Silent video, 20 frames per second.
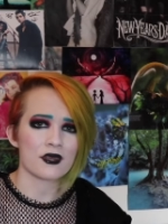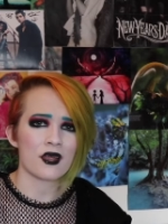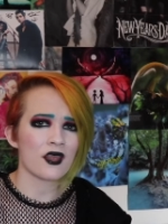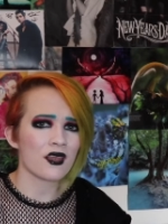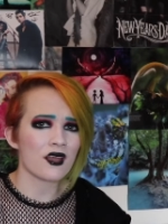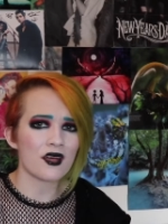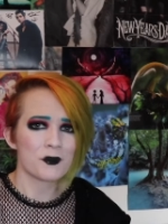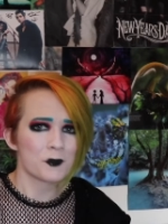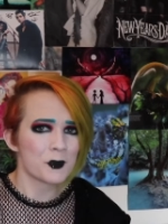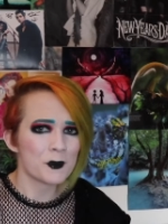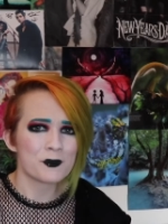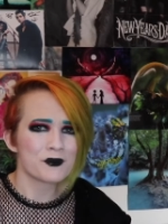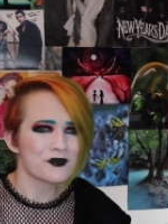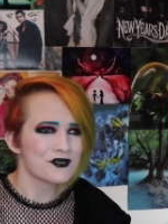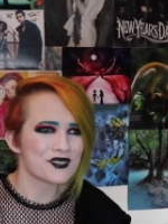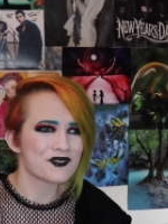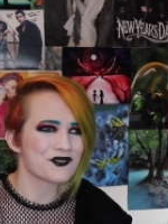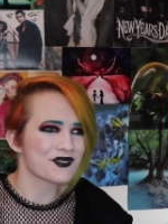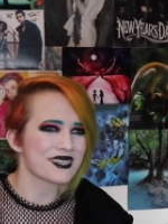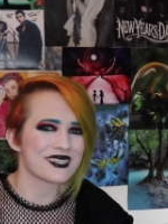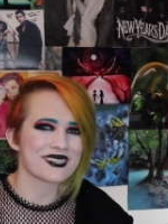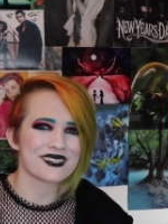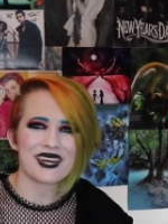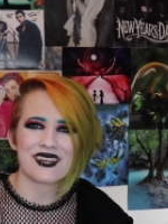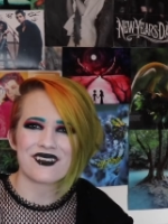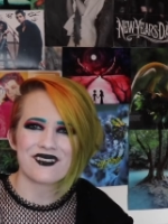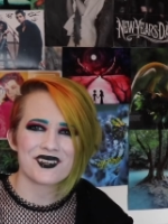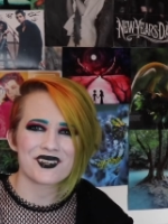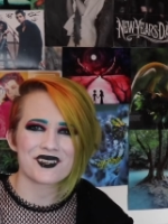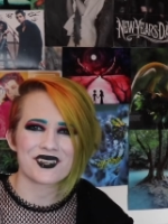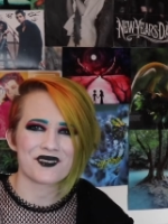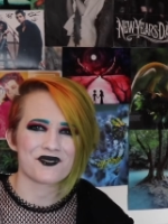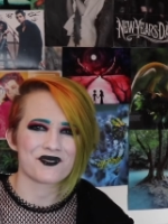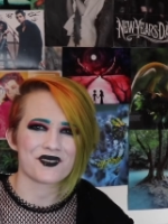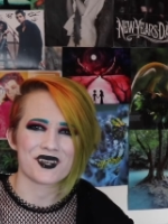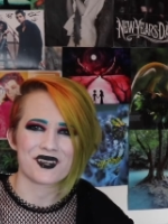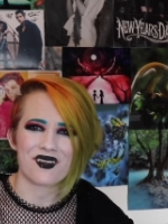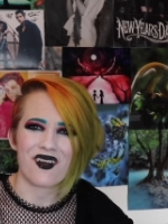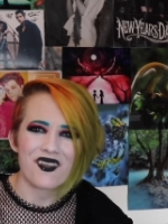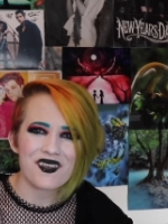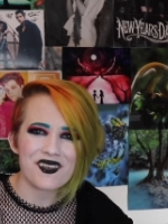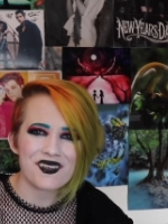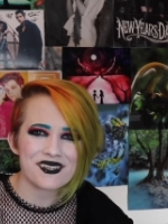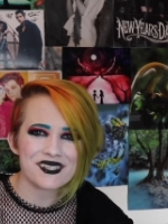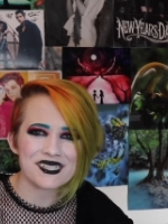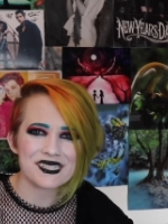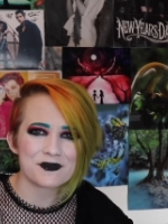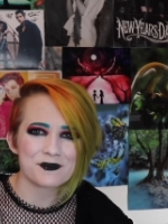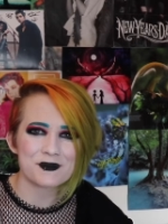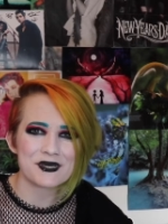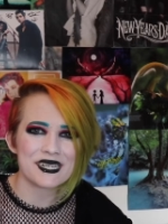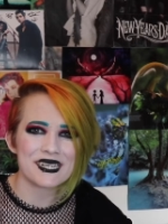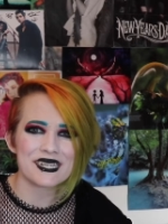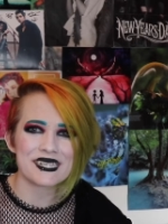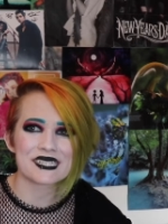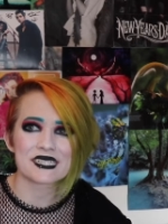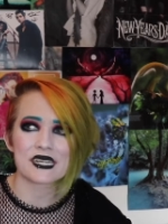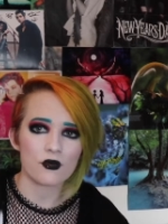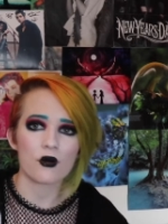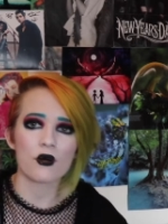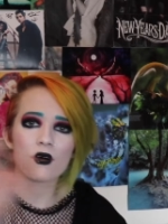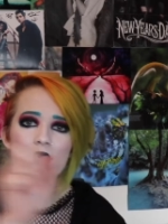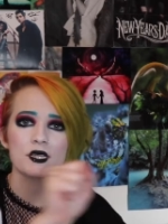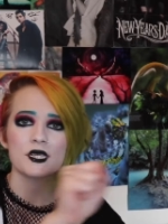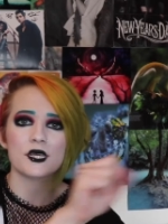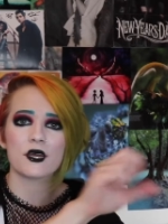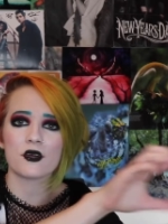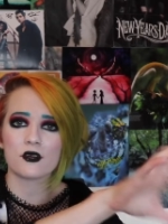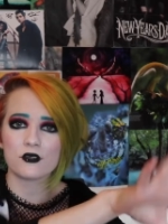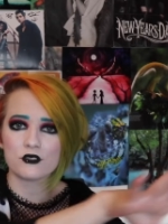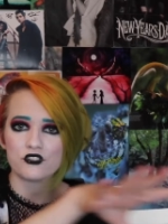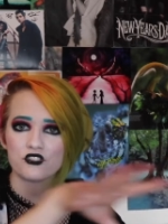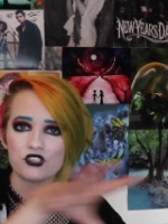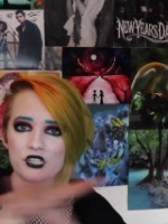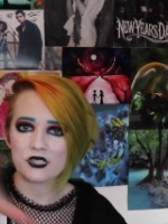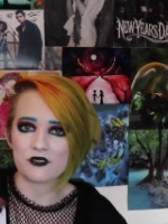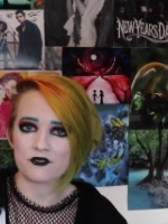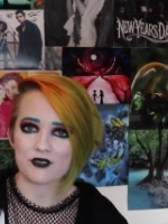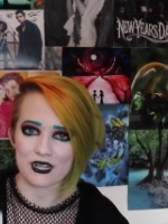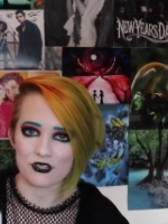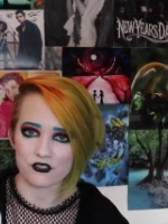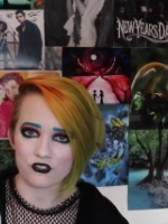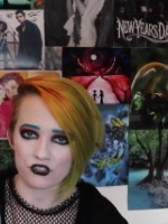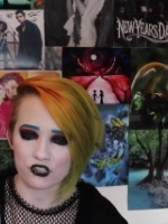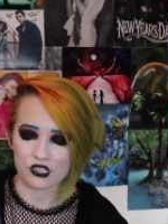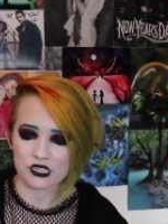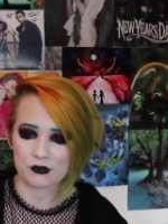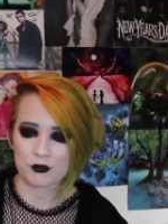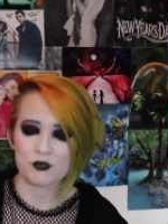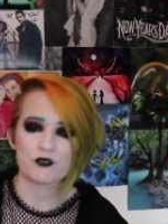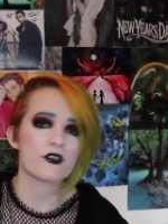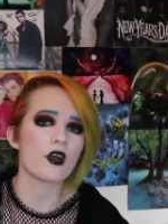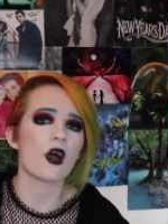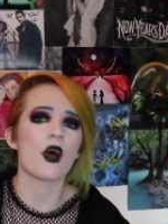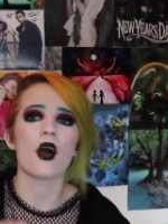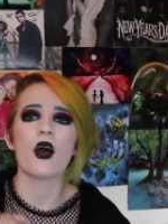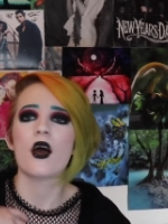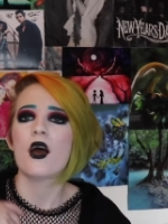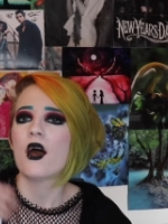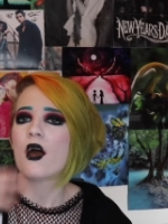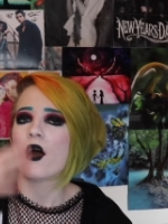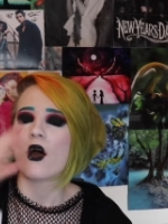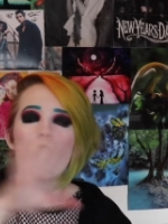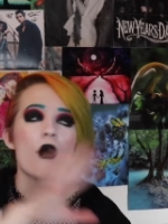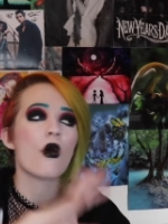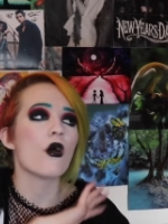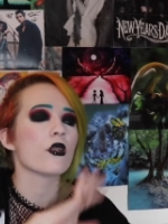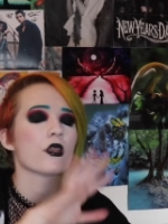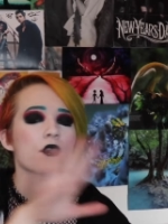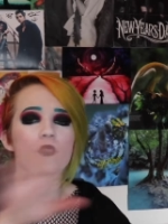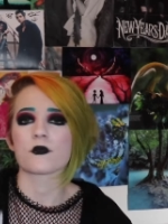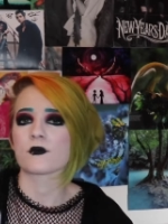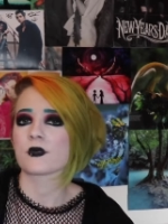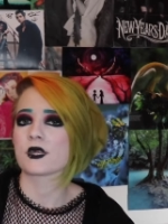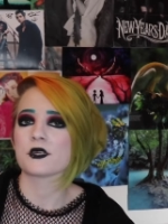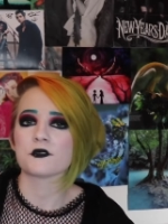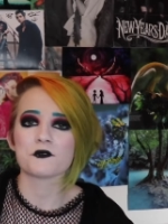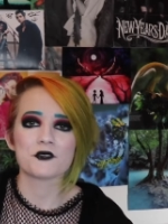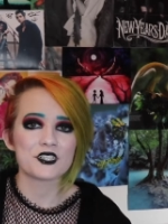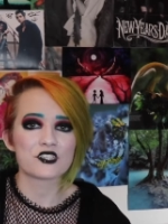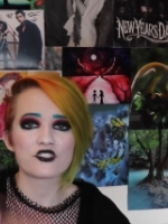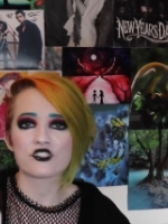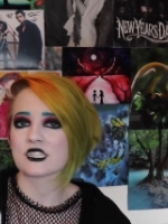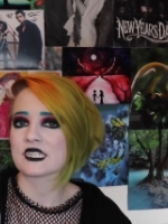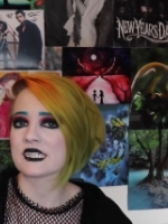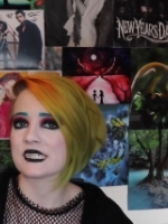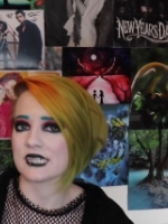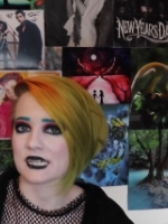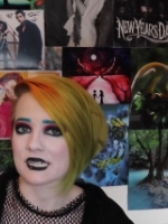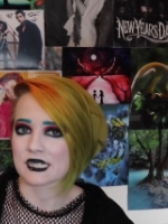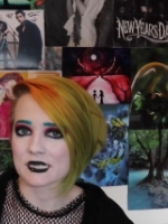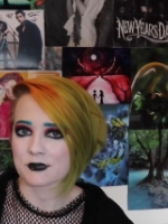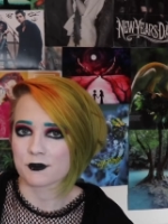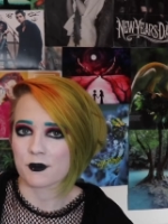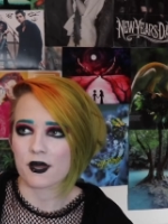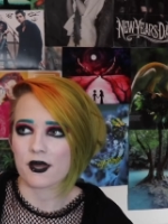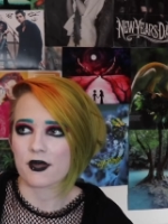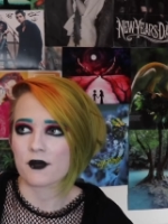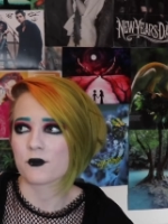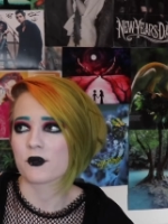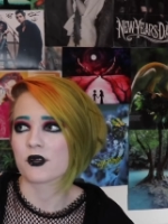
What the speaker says: A lot of people just I don't know, they've forgotten or something, because all the OG Avengers, we've got all of them, the original 6, right?